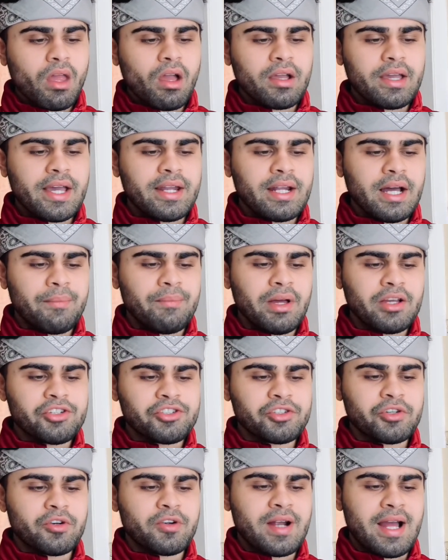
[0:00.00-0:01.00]
again, I'm not
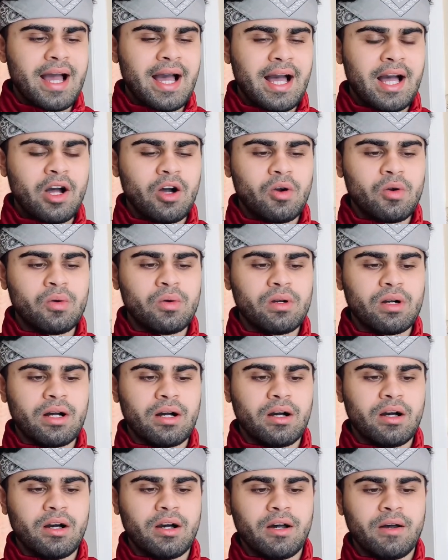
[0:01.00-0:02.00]
sure how
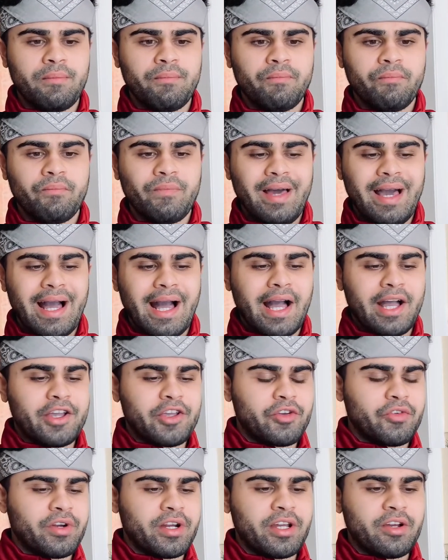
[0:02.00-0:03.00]
um,
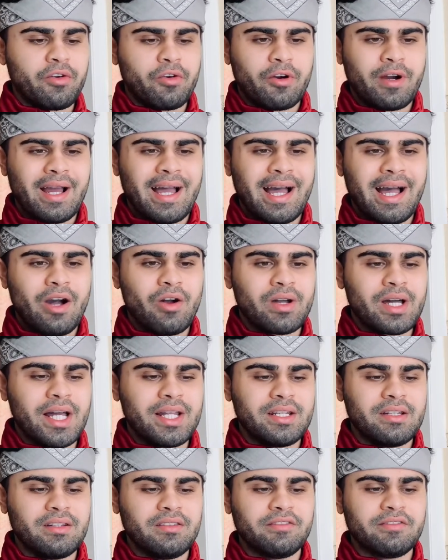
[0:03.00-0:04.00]
accurate or how
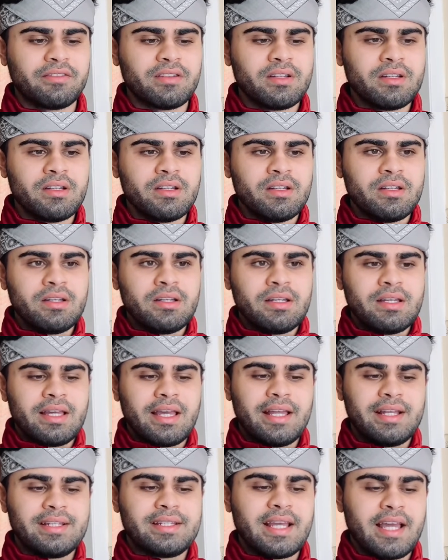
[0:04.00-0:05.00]
kind of
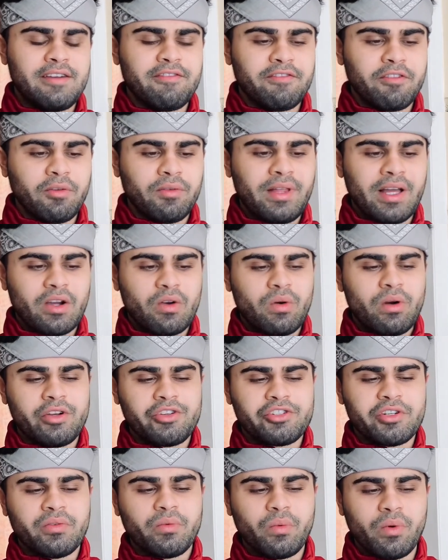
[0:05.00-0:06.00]
intentful that
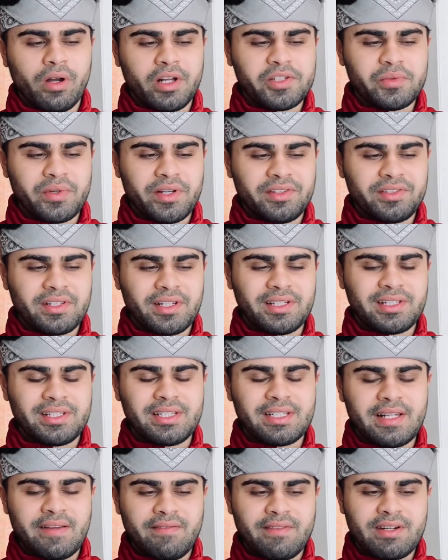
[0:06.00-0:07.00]
question was when it says
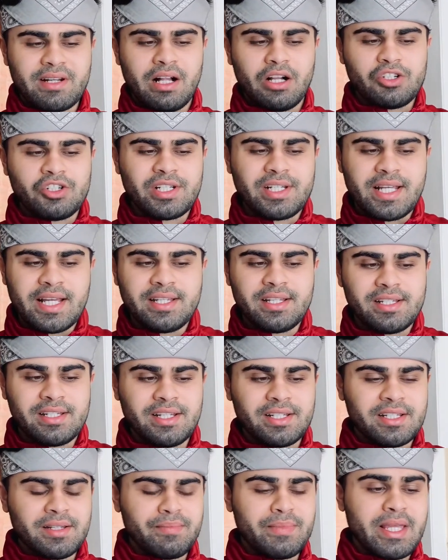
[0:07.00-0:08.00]
$7 a day. Does,
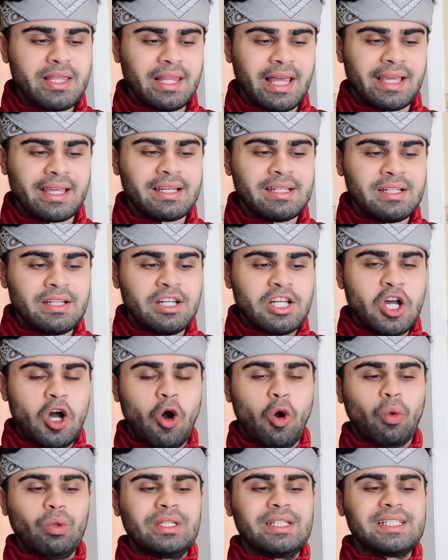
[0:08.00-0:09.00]
does it mean like
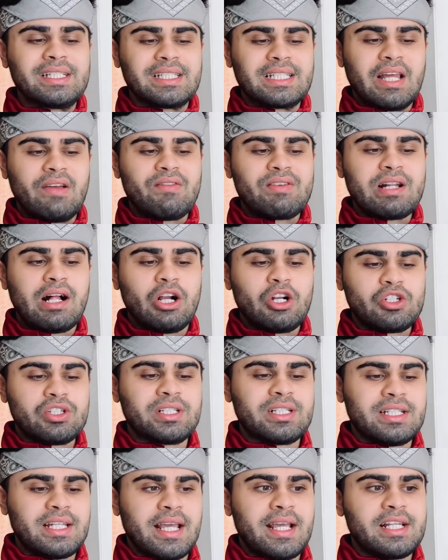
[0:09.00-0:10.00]
only $7
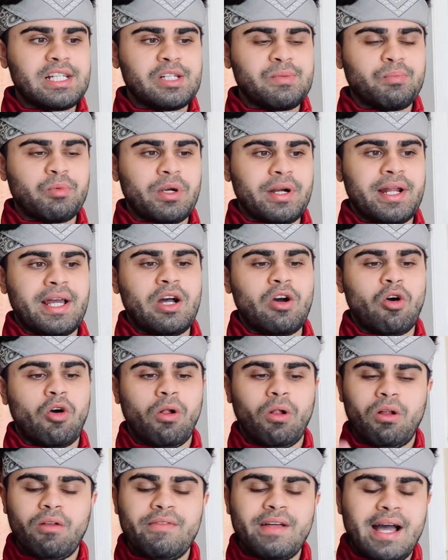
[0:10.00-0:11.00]
a day spread out
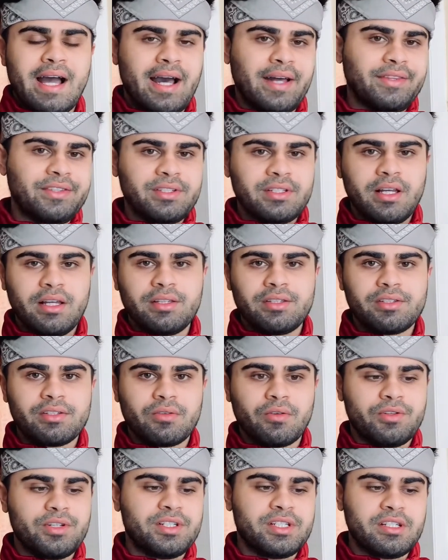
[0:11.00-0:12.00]
all the ad sets
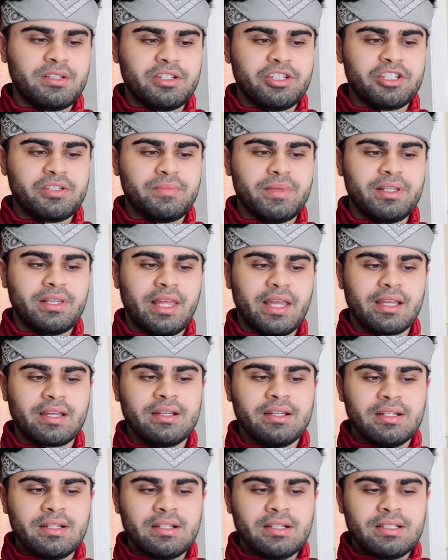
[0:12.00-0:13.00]
or does it just mean like
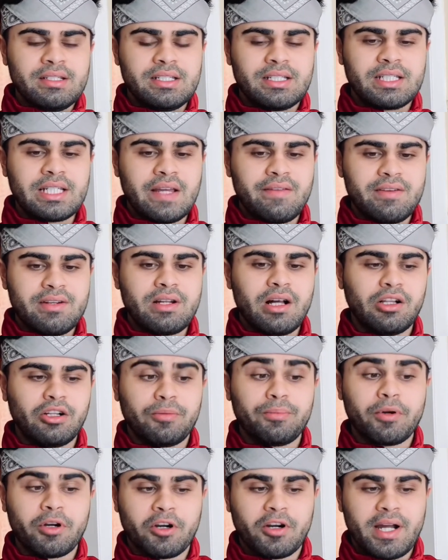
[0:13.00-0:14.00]

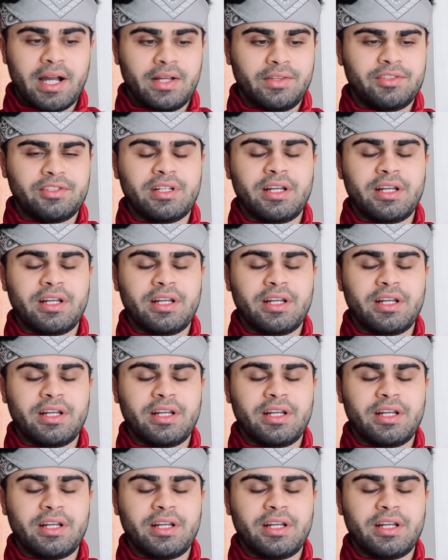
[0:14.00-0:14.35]
$7 per ad